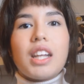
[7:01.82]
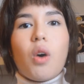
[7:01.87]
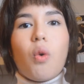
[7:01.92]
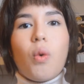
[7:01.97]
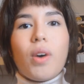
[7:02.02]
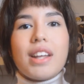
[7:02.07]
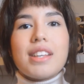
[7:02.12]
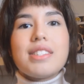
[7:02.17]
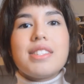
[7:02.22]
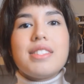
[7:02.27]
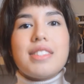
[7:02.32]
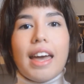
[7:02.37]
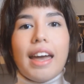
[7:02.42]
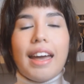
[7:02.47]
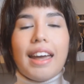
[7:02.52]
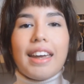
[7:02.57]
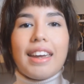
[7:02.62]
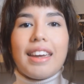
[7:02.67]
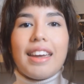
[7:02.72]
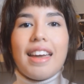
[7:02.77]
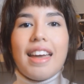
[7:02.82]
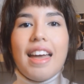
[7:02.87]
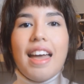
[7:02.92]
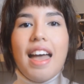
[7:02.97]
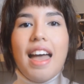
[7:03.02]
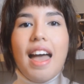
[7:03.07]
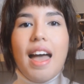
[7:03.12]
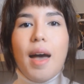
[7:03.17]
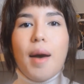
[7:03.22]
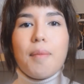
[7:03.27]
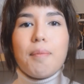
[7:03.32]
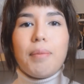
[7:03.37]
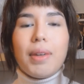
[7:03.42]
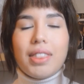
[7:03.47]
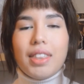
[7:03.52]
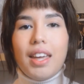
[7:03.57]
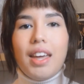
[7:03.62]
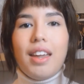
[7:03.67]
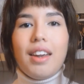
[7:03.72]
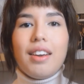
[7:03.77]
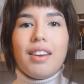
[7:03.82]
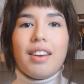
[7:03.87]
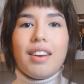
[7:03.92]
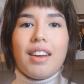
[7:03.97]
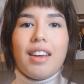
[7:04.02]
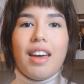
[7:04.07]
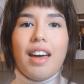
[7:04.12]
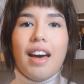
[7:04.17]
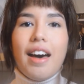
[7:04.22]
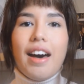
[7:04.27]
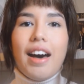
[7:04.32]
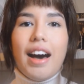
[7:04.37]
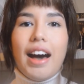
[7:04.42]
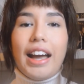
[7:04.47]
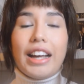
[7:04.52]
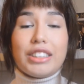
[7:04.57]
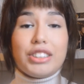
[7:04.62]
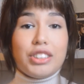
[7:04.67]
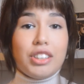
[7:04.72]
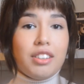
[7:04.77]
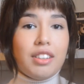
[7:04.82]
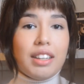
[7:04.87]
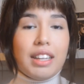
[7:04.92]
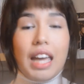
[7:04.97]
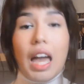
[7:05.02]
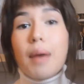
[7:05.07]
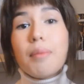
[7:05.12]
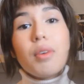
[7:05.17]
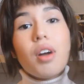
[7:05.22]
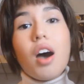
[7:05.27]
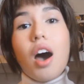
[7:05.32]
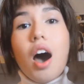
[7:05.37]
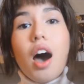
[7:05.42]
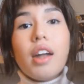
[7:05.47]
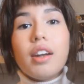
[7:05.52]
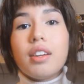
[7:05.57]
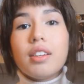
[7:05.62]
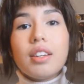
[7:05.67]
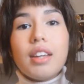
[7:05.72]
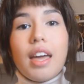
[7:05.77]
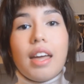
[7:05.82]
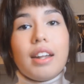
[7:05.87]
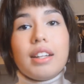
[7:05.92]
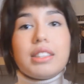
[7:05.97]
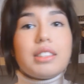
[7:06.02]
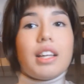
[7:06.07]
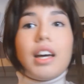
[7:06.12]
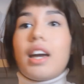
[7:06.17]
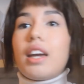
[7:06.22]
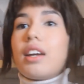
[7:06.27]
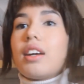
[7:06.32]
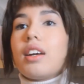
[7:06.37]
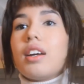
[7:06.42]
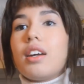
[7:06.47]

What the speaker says: I want to say, but then I turn the camera on and it's like